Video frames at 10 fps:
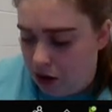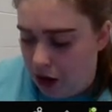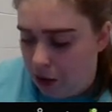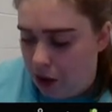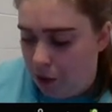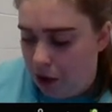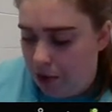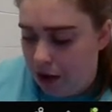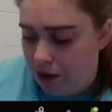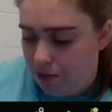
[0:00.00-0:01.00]
Okay, now what
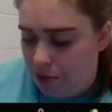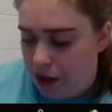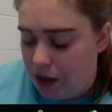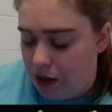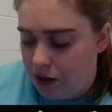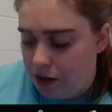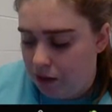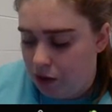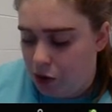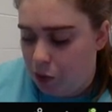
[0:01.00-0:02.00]
about the b's?
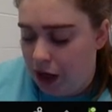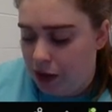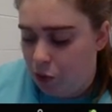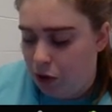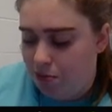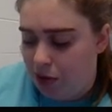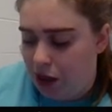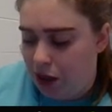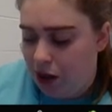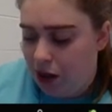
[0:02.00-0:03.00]
The first one has 1
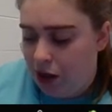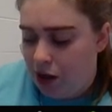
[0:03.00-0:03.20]
b.